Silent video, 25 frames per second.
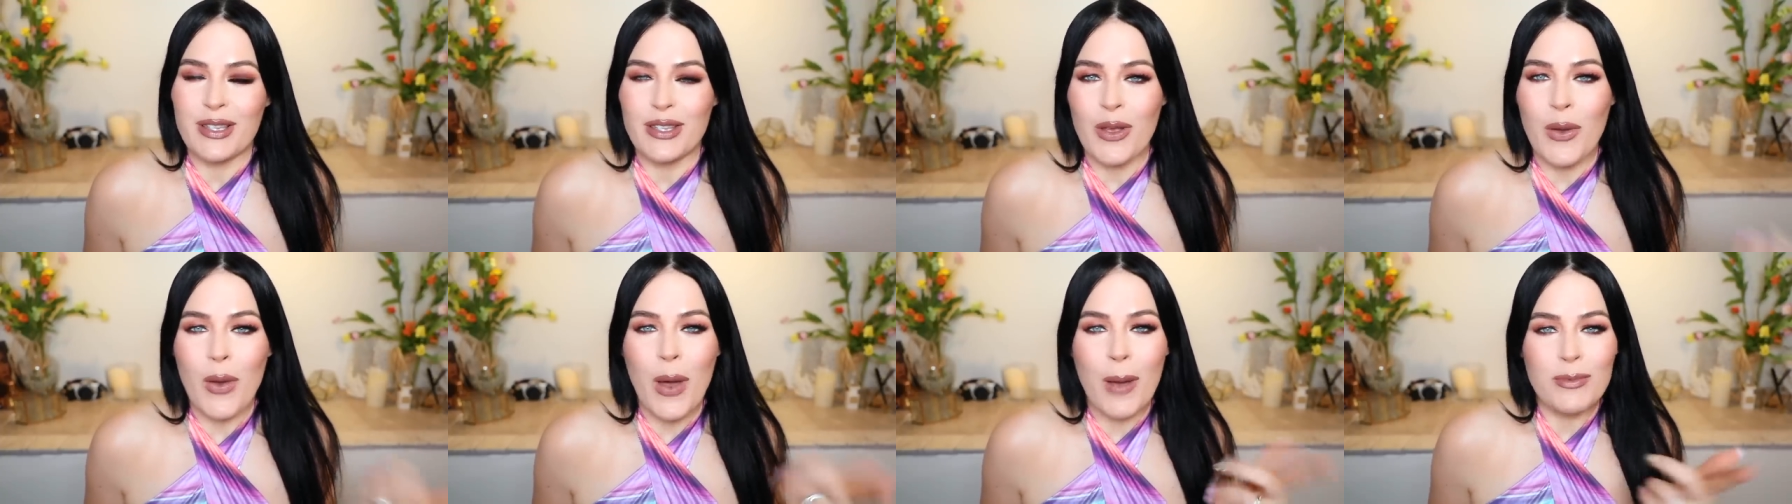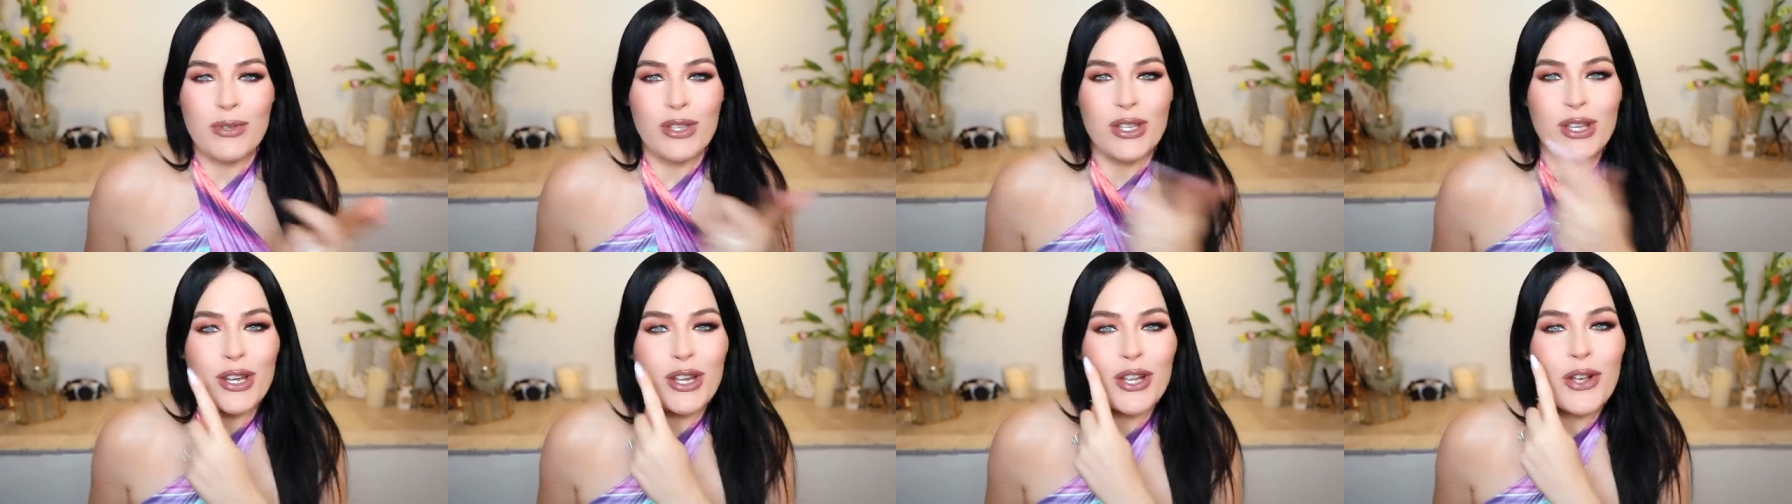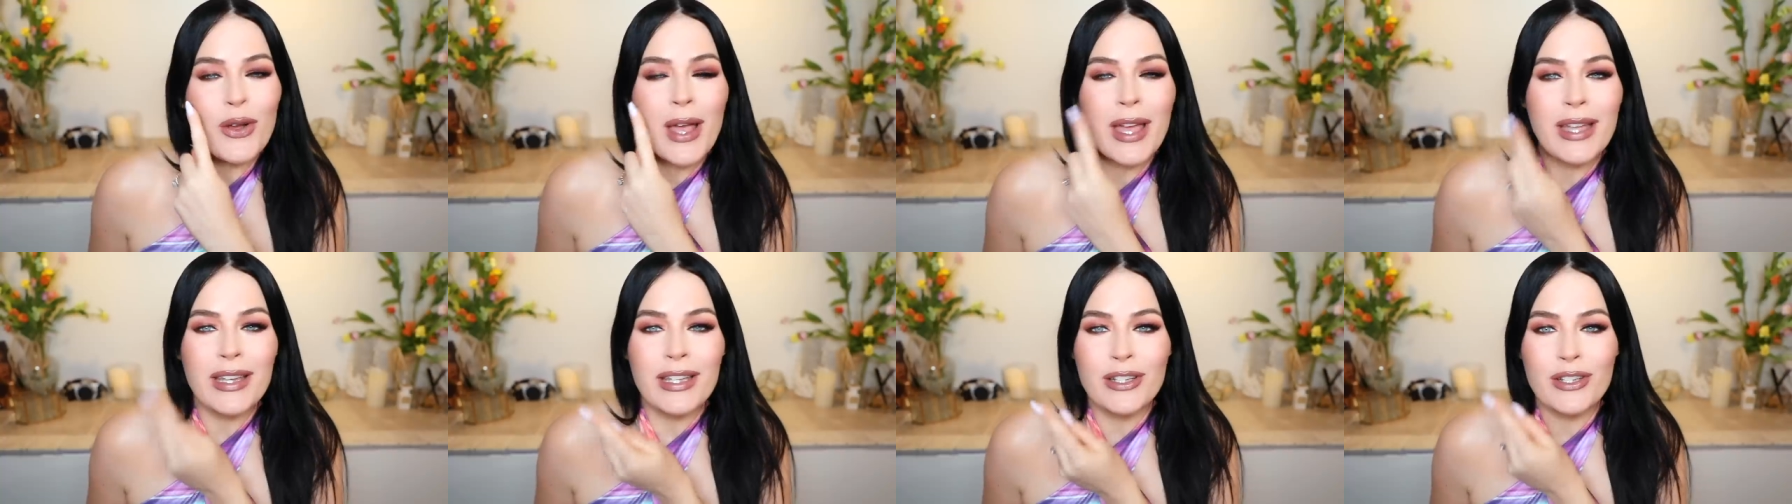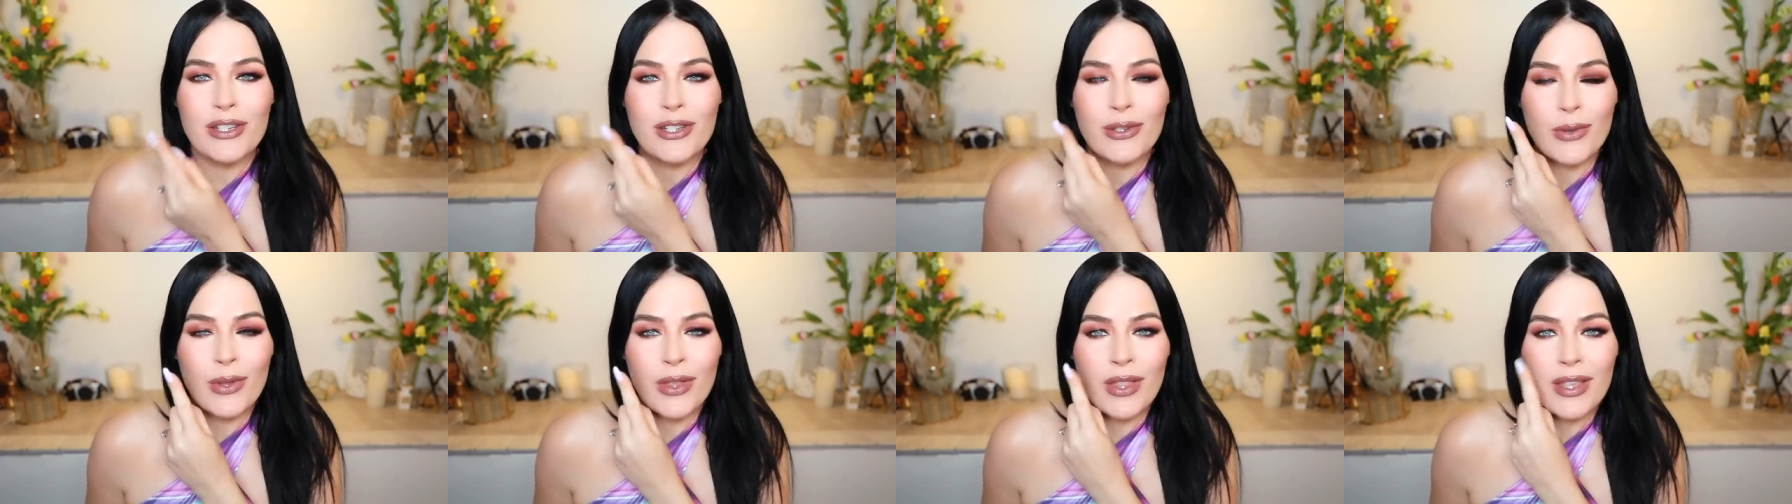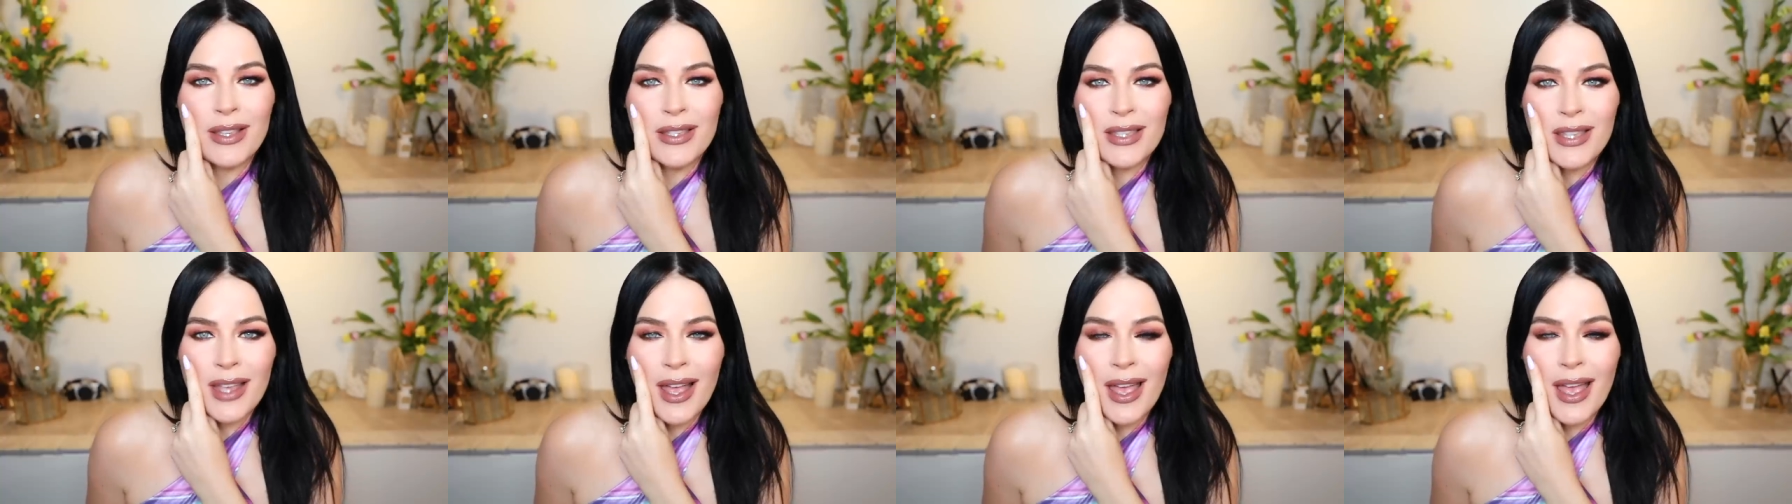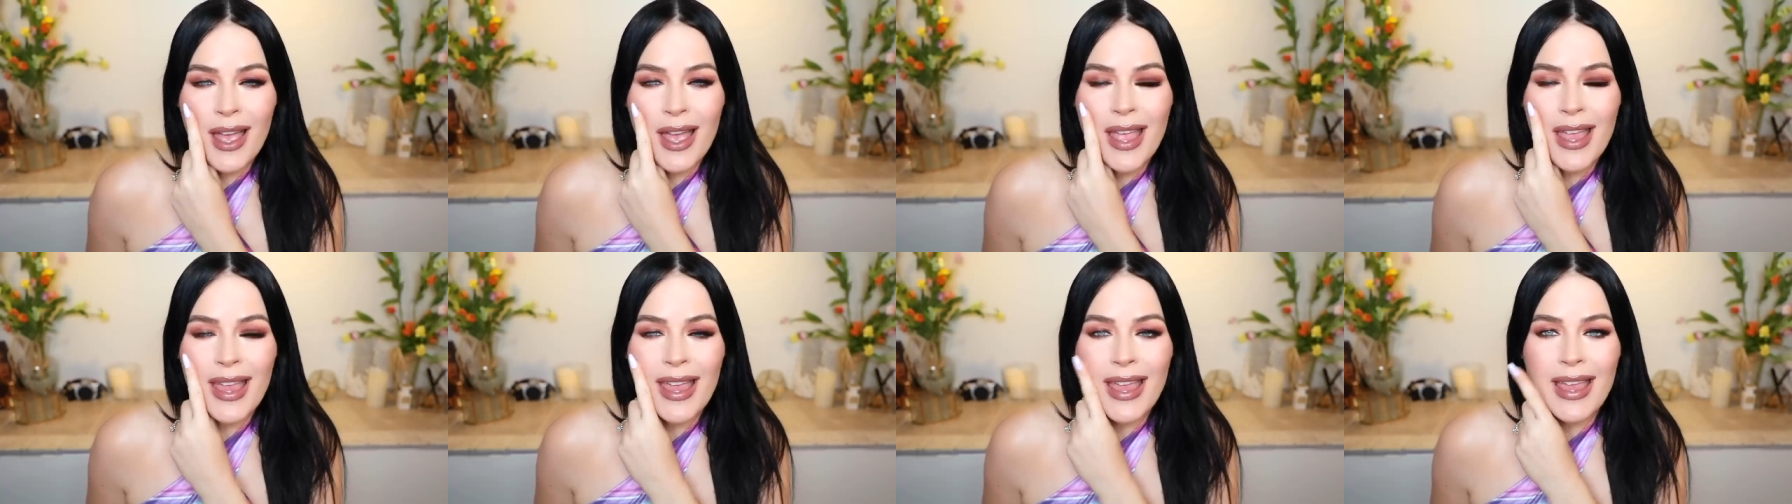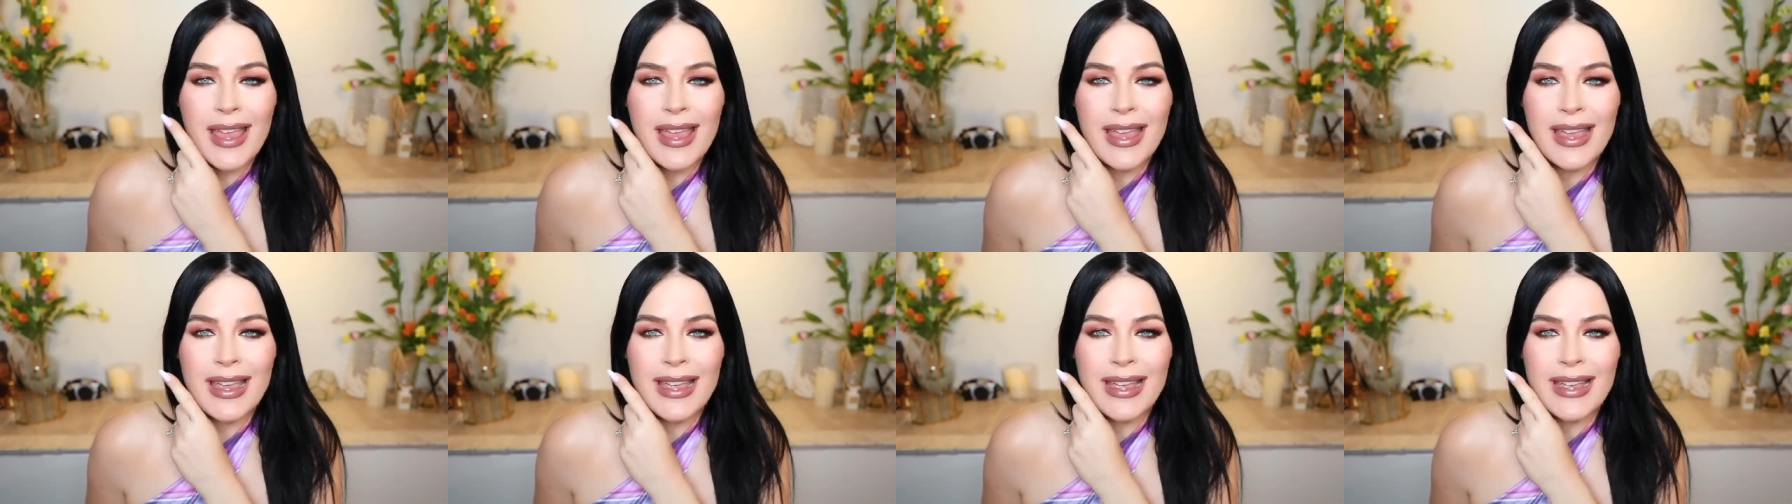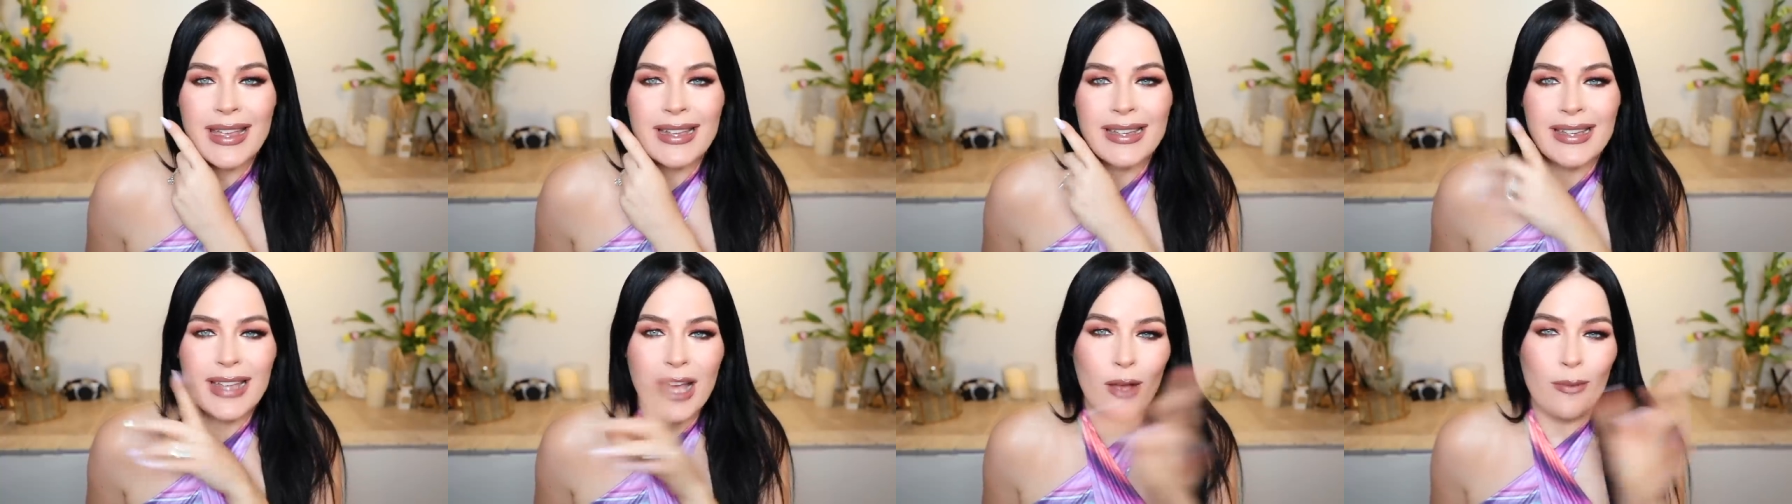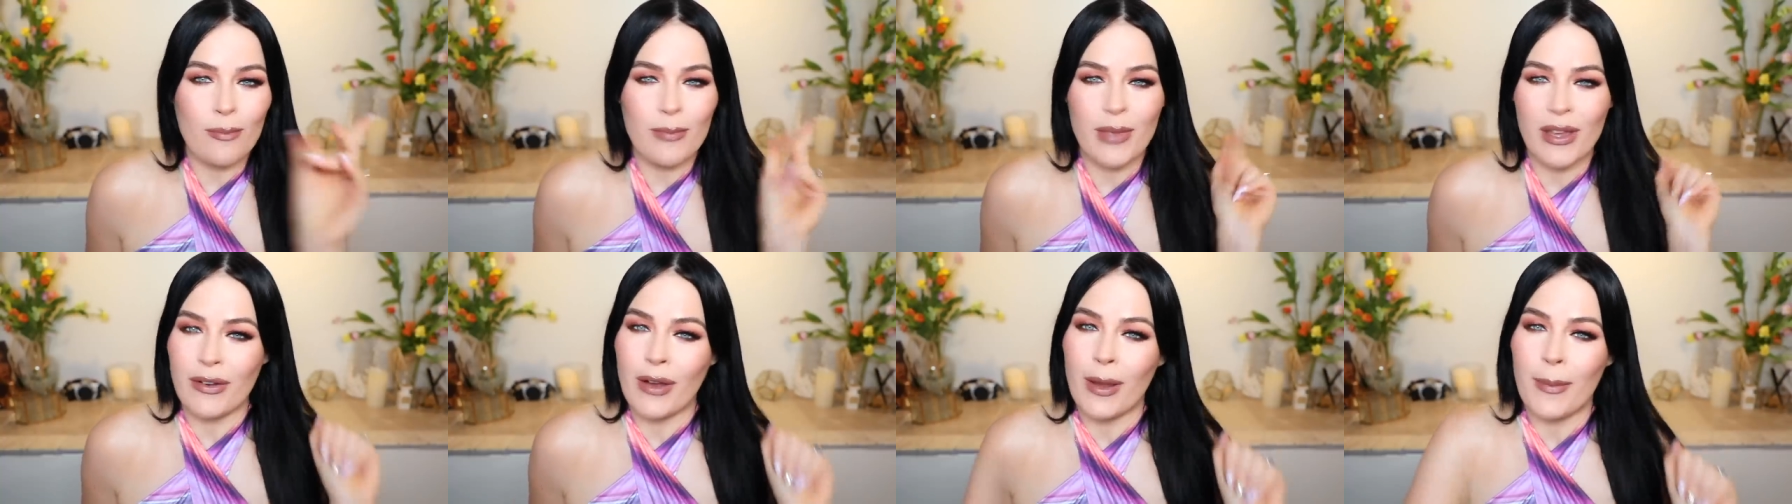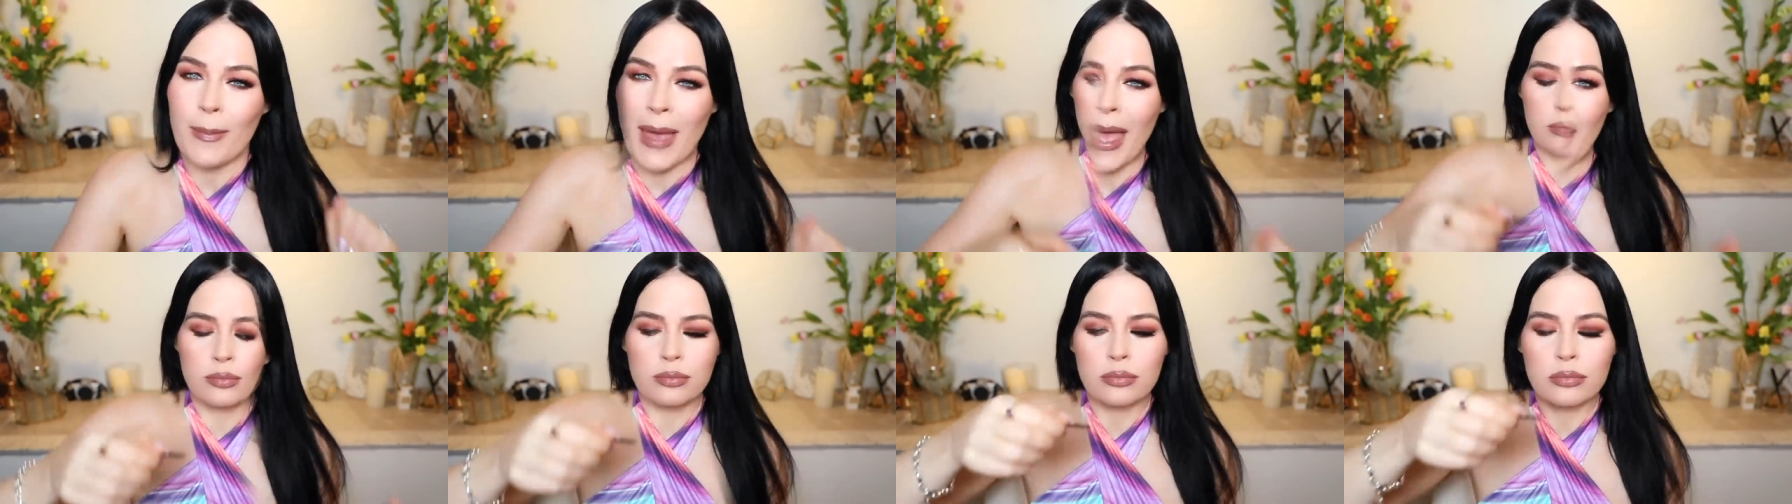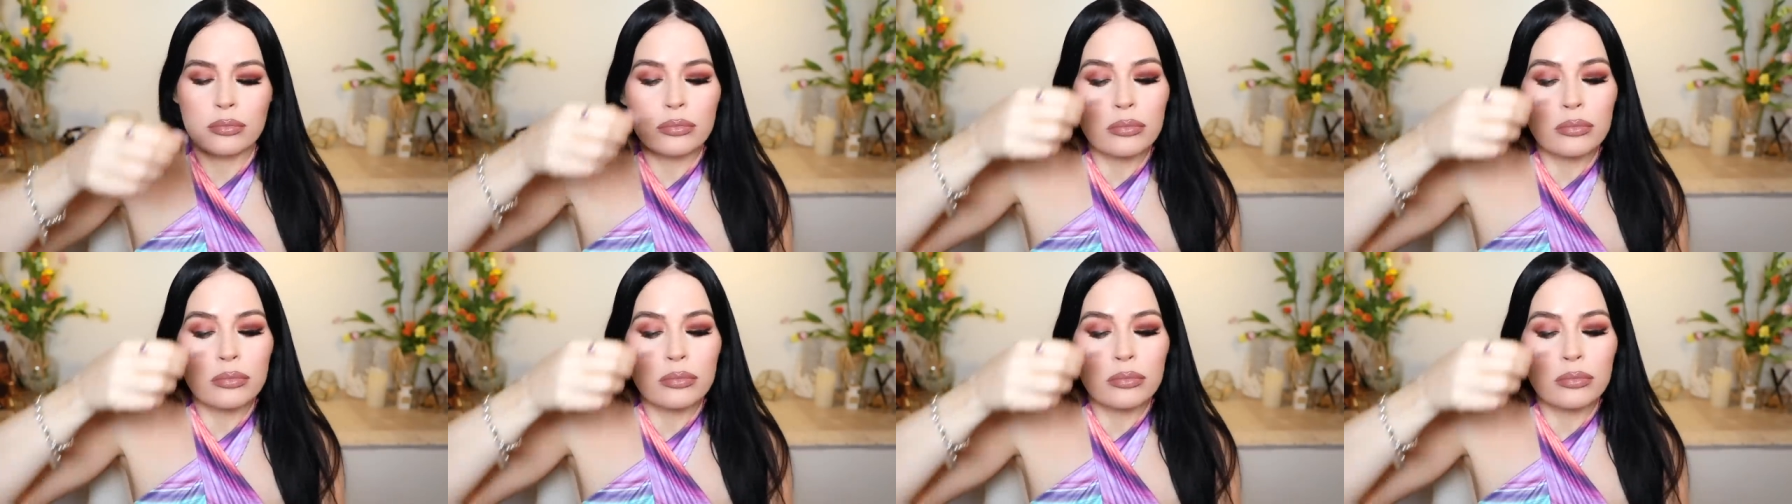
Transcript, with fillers: So I'm just gonna go ahead and do this eye, and I'll be right back.